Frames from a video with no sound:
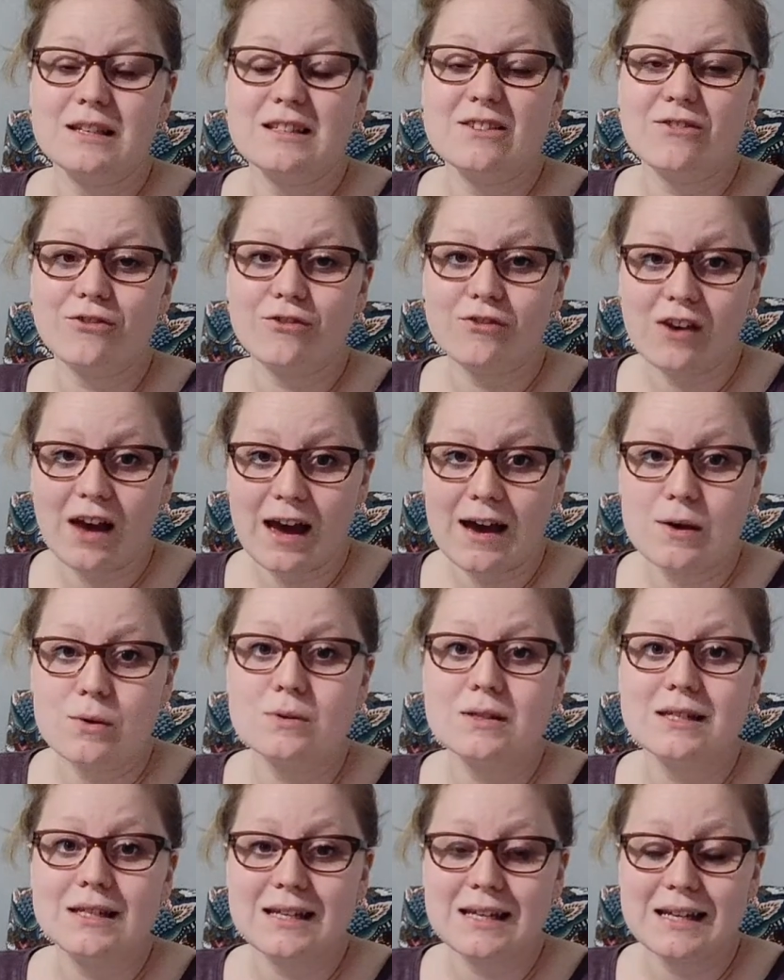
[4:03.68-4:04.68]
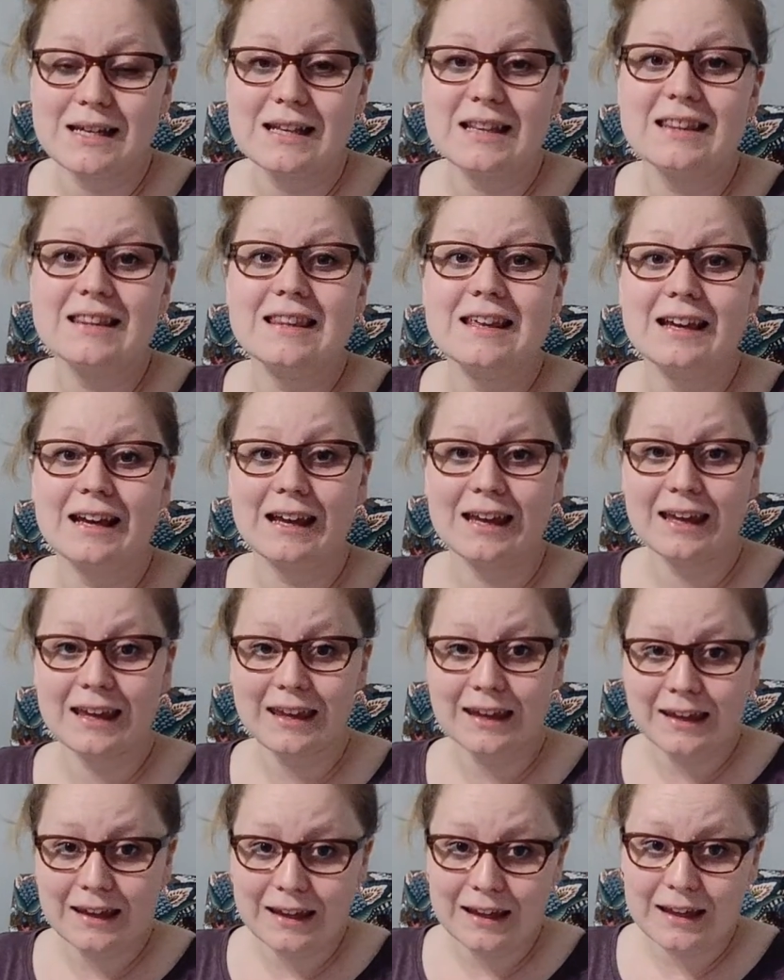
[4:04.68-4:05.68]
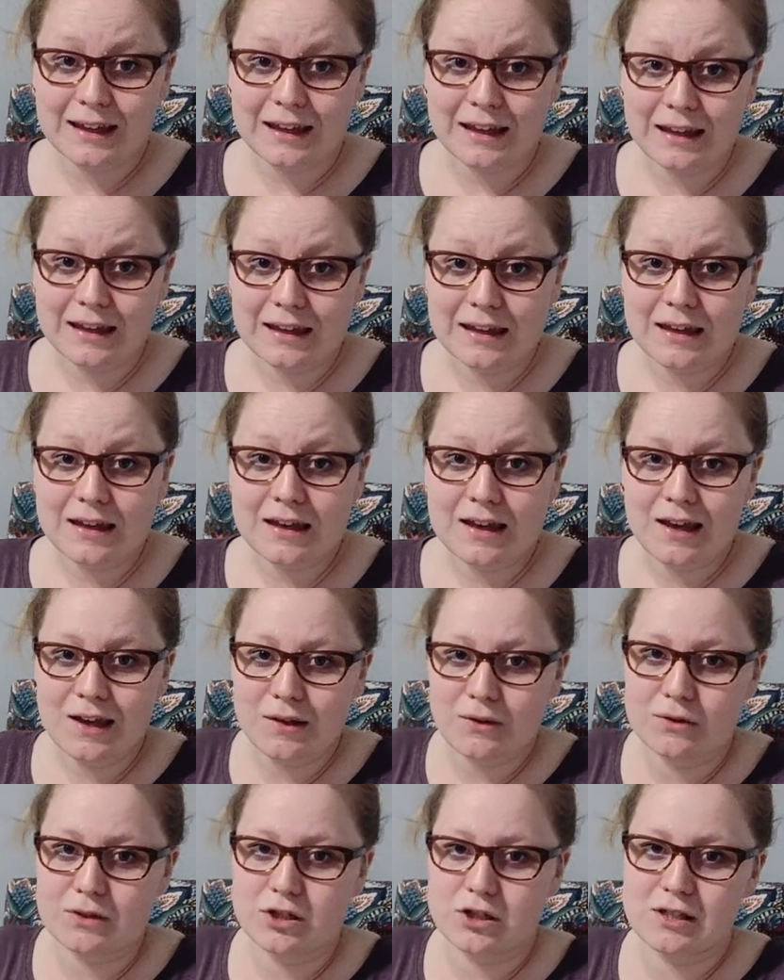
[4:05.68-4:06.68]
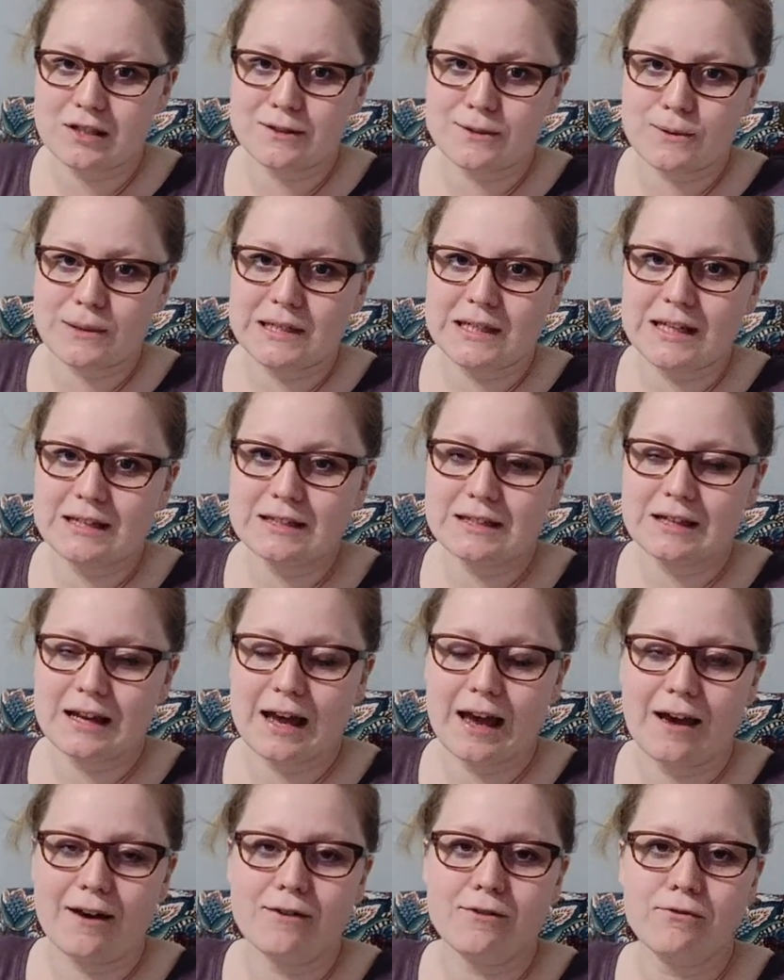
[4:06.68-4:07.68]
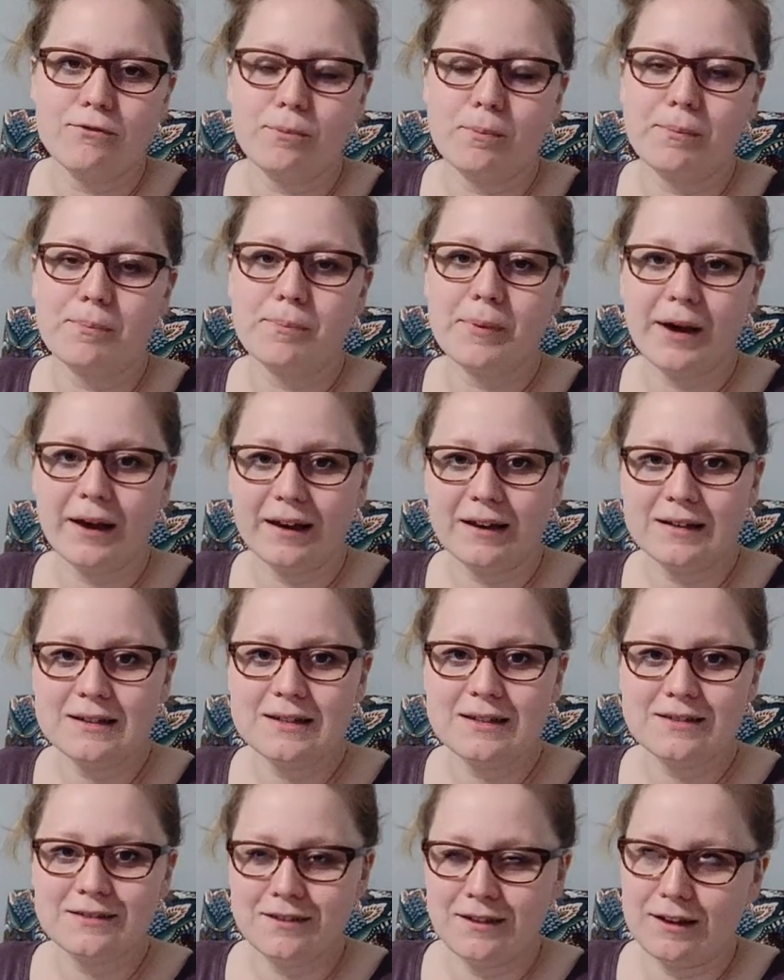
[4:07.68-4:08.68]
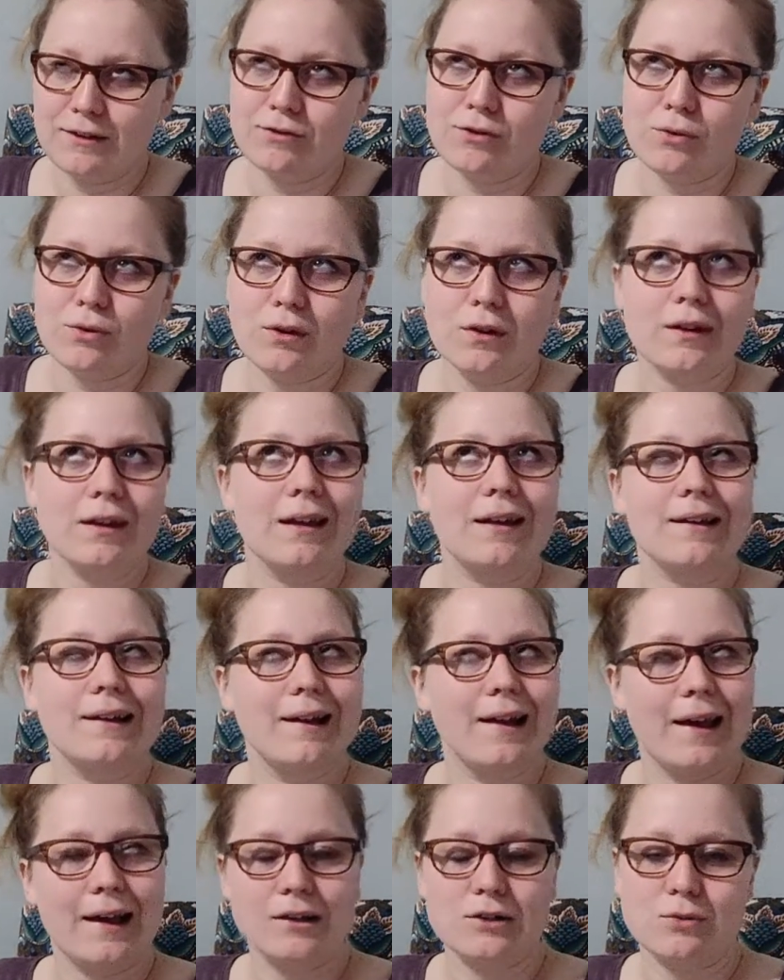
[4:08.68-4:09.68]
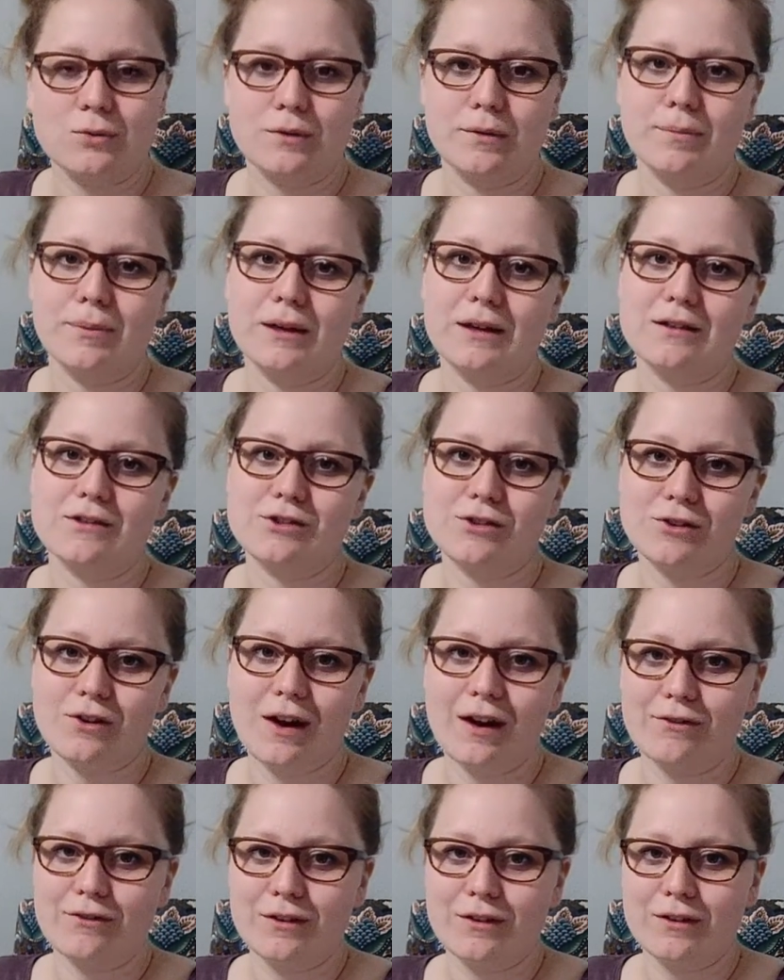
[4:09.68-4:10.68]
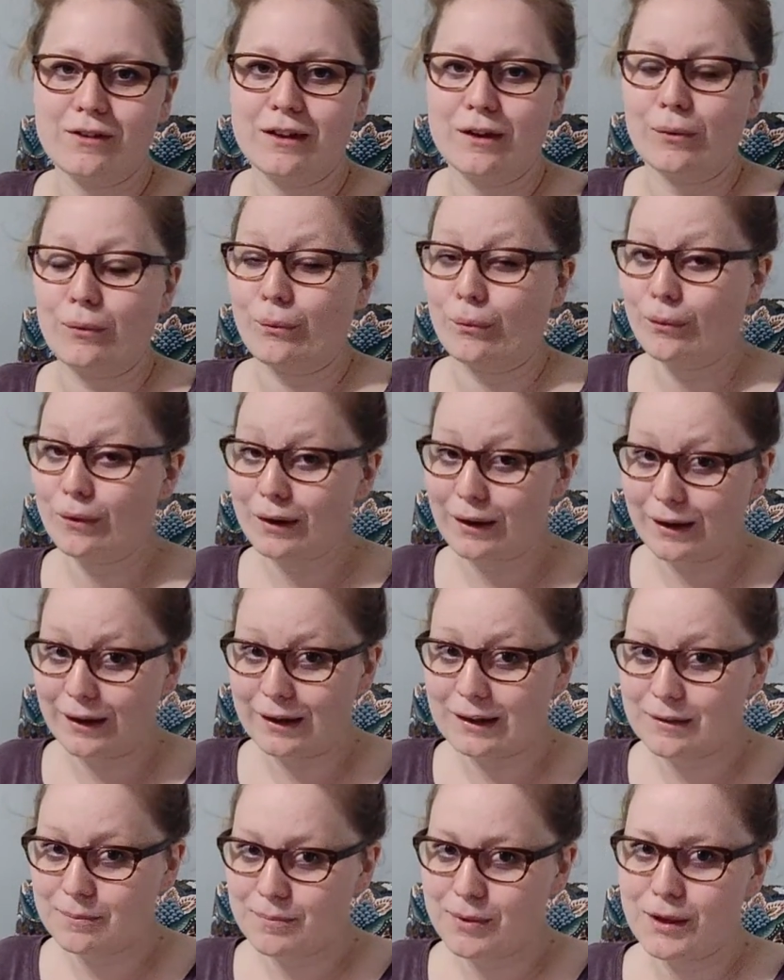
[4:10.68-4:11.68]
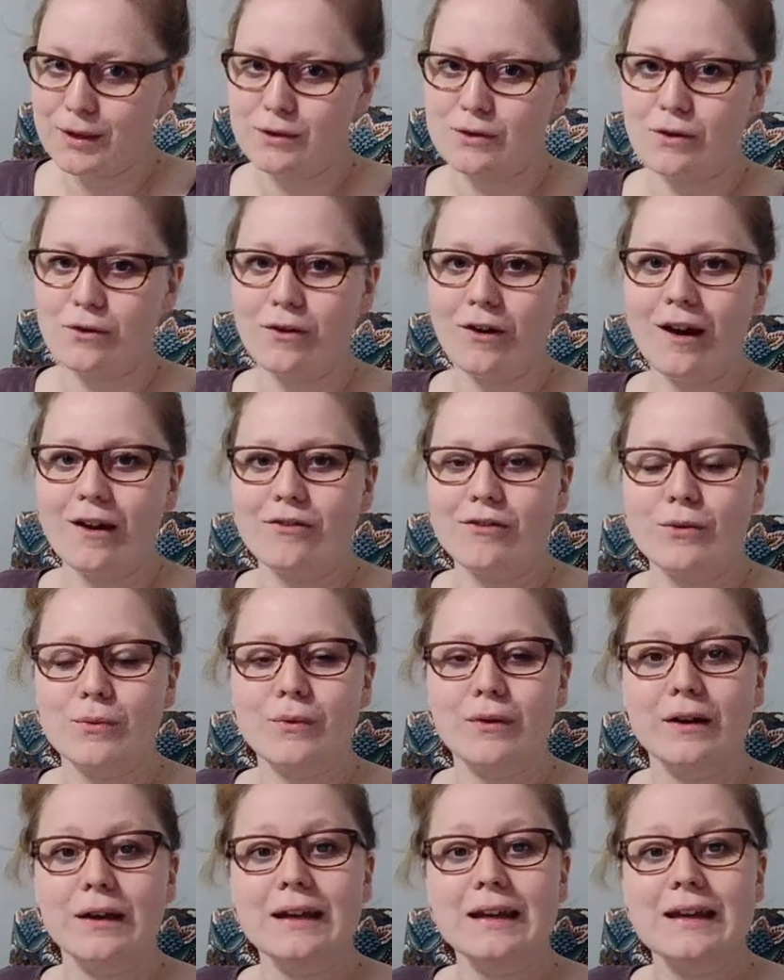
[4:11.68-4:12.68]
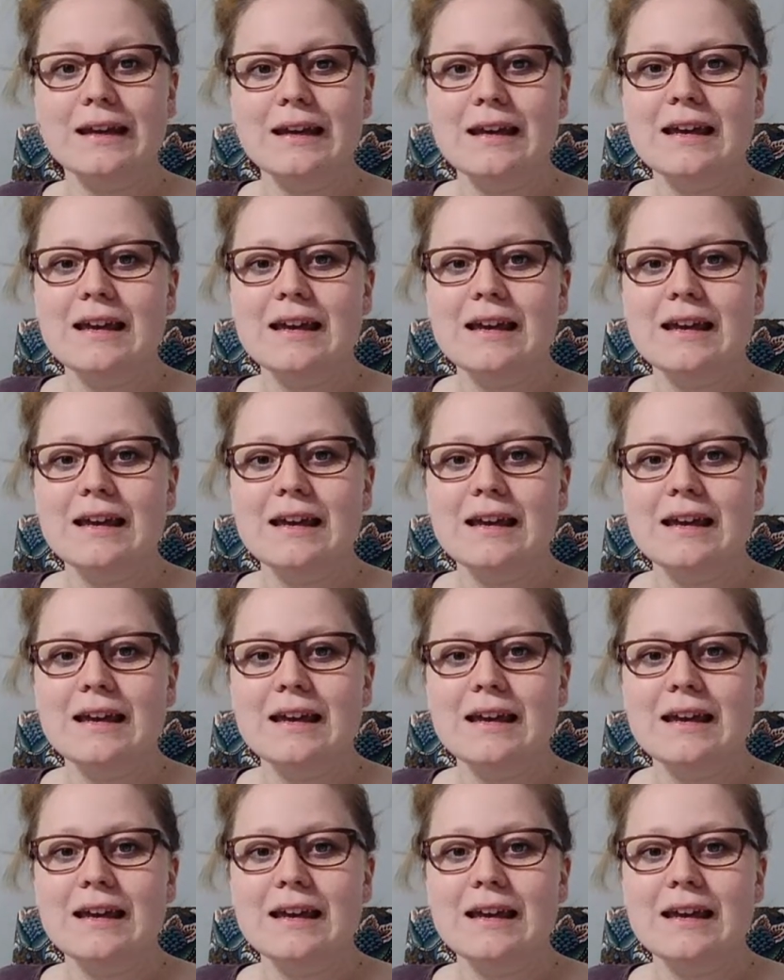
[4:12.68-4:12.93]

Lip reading: is found in the key, which this one doesn't have. But if you look at an actual pictograph, pictograph it would.